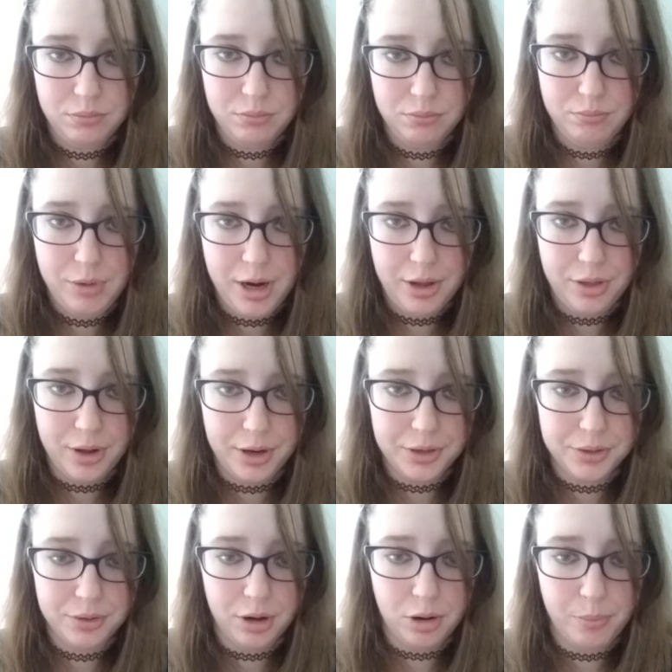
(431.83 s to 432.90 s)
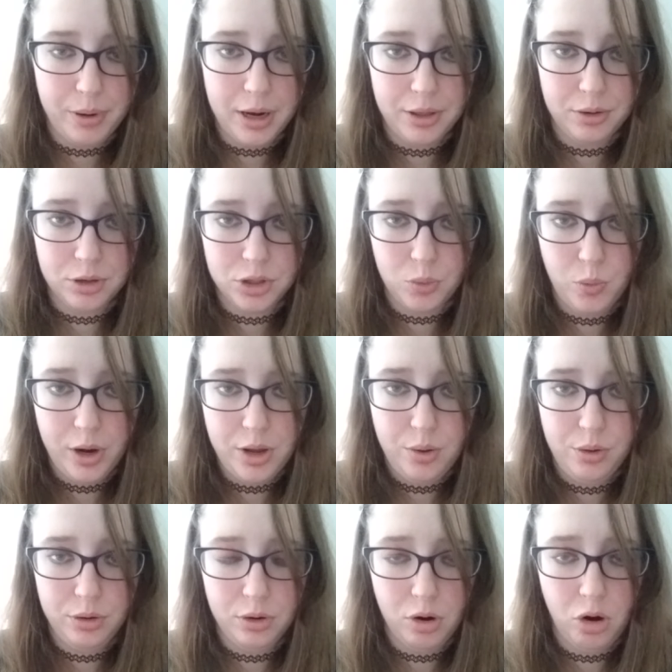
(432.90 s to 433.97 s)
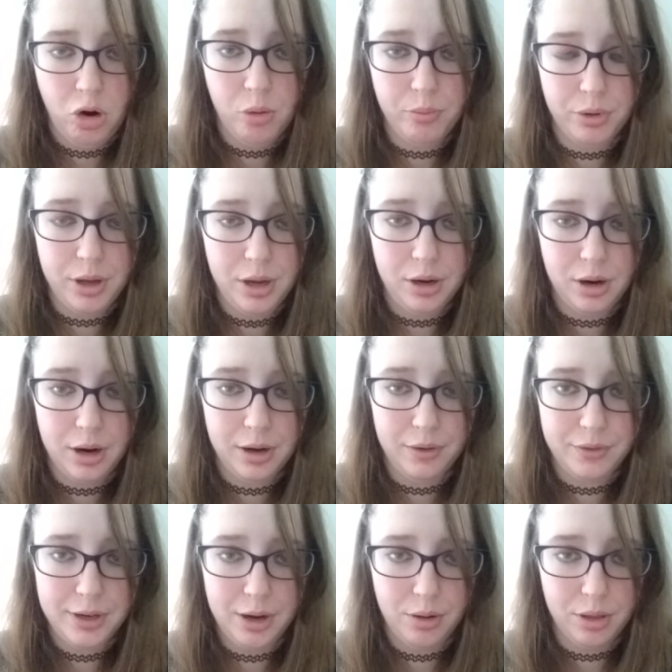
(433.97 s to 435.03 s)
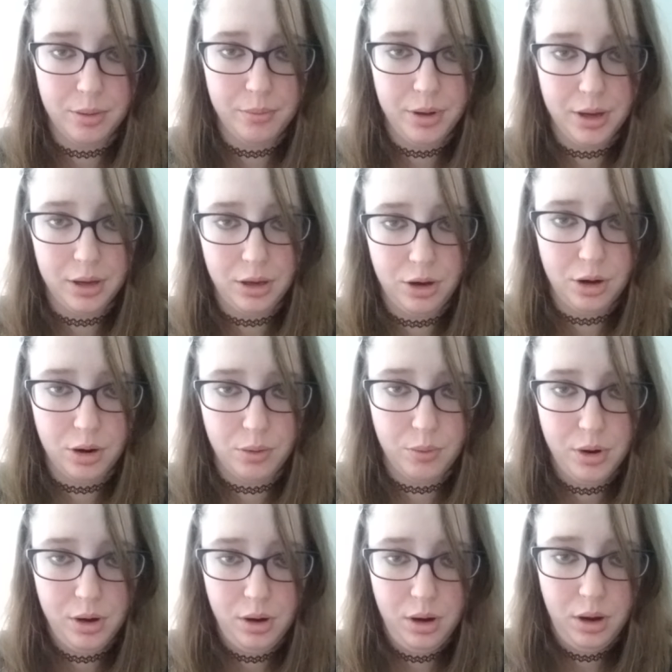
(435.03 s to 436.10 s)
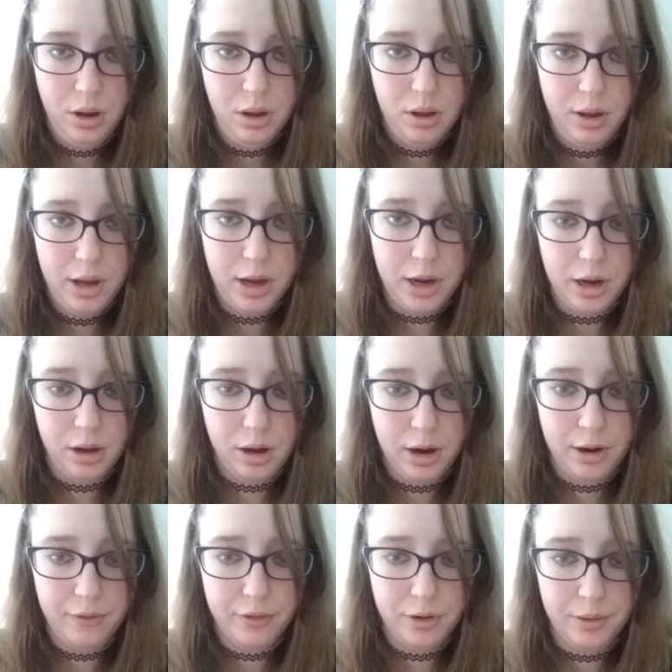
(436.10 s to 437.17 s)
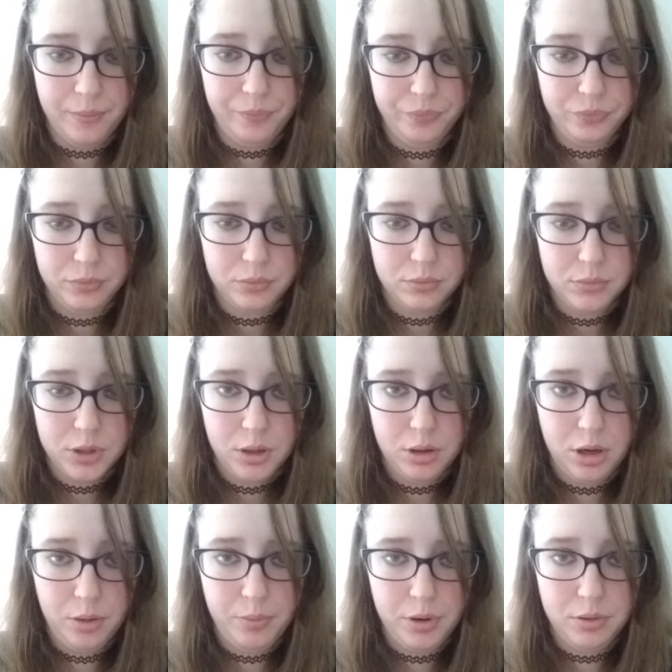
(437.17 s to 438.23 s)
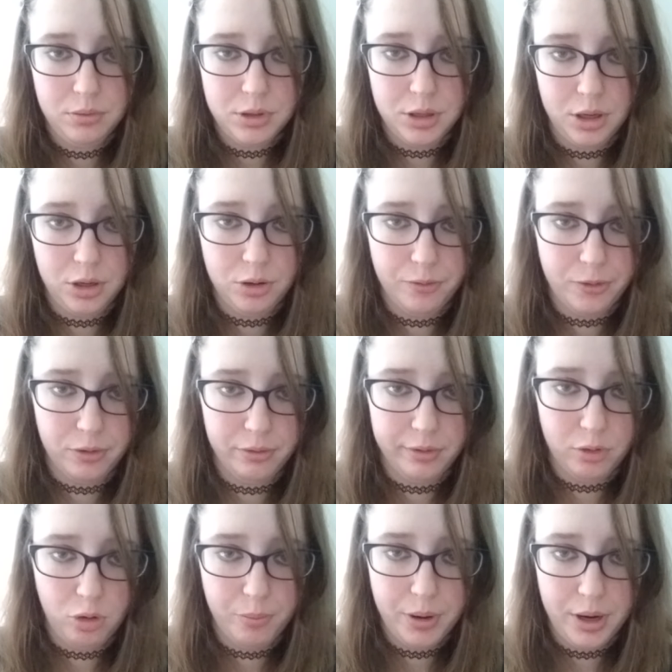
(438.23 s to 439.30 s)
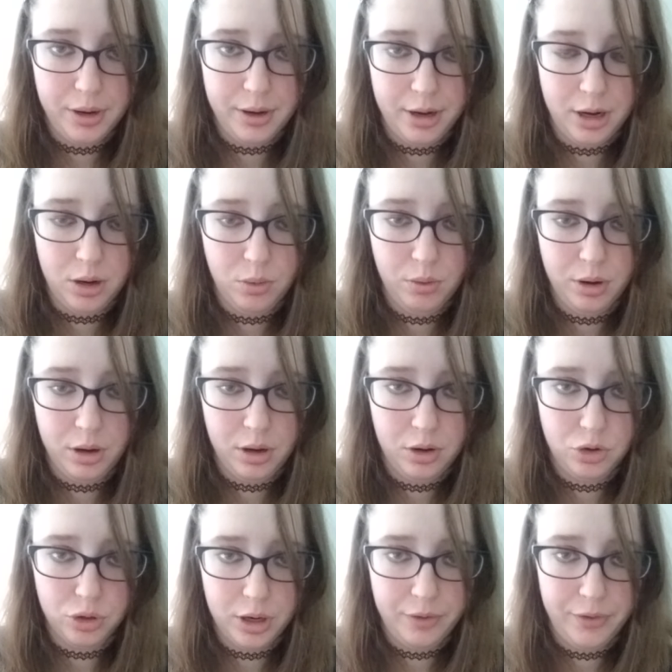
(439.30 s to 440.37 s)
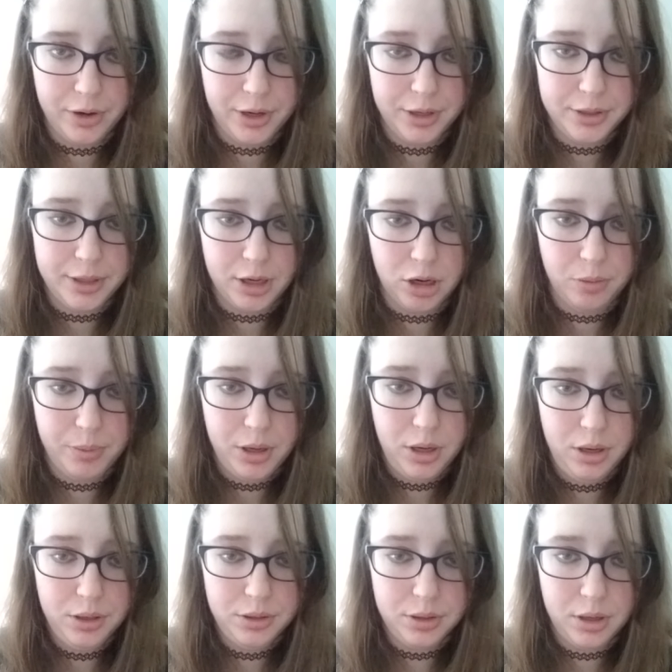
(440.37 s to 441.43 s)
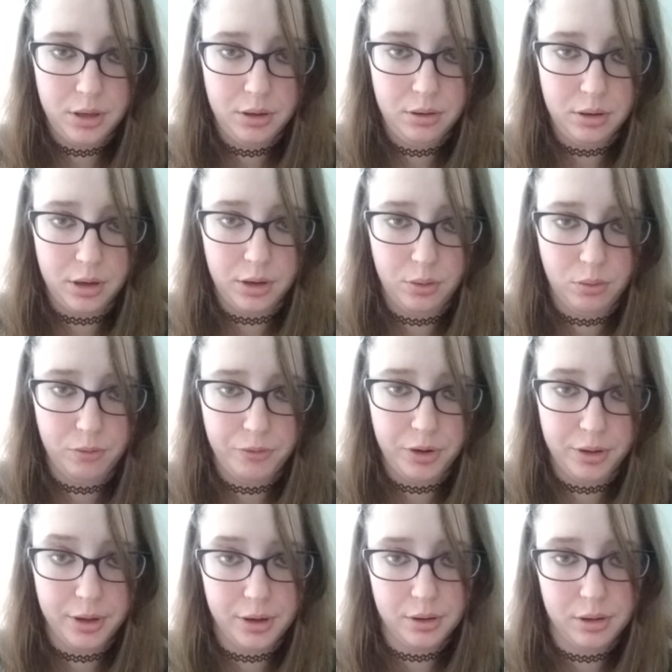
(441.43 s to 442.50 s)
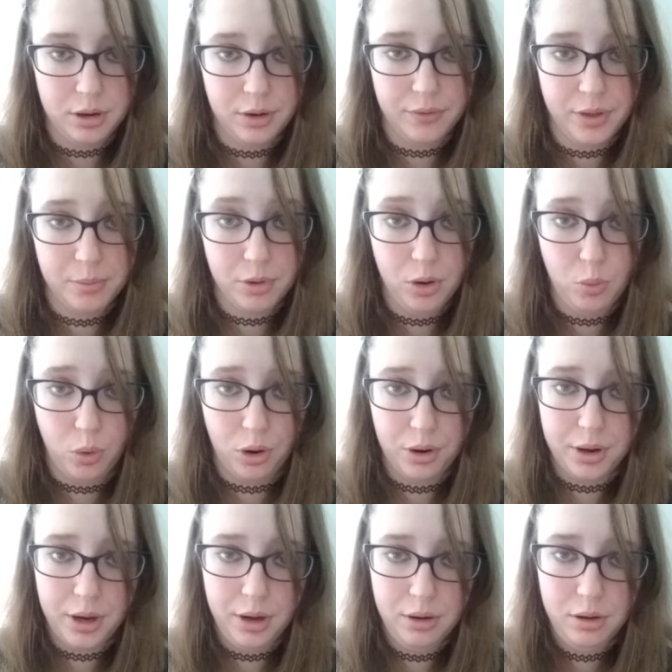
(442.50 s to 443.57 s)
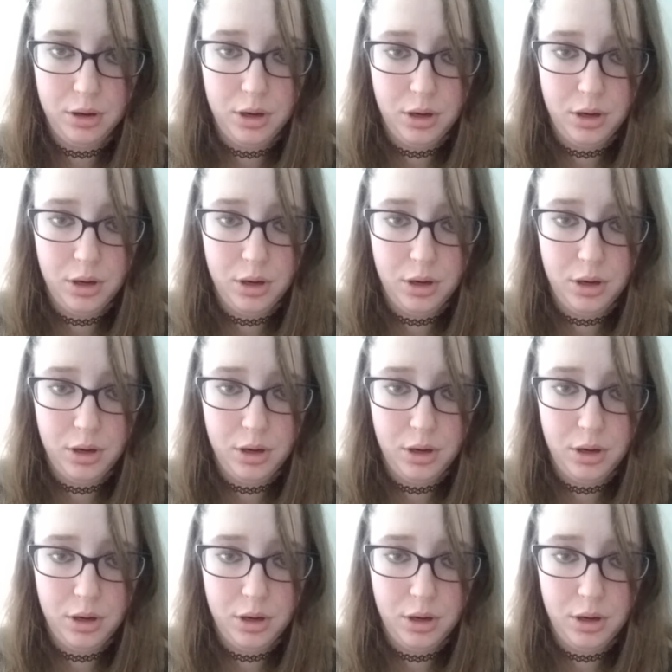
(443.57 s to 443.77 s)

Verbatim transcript: make things look bad. There's a way you can calmly kind of tell them like, you know, hey, I've um I've been seeing you for a little bit now and tried various therapies and I don't feel like a lot of them are working.